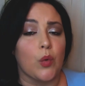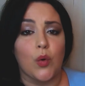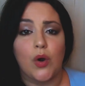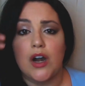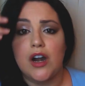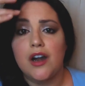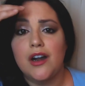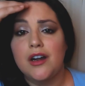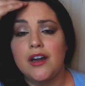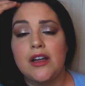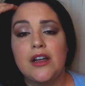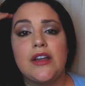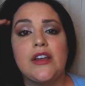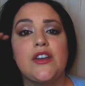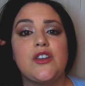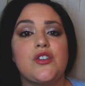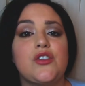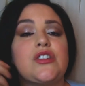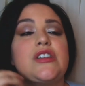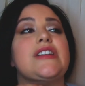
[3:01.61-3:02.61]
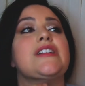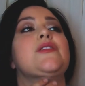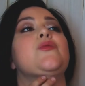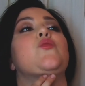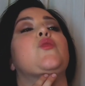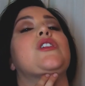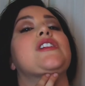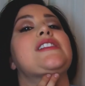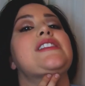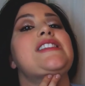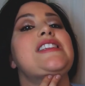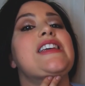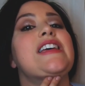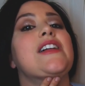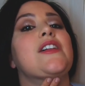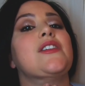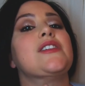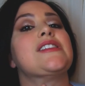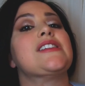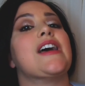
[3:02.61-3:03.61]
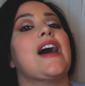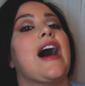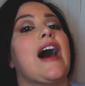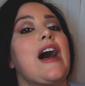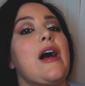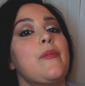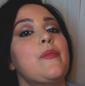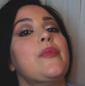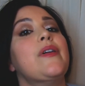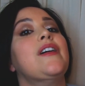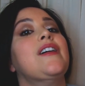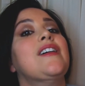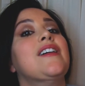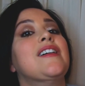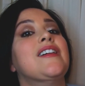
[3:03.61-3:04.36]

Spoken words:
more, she will tilt up.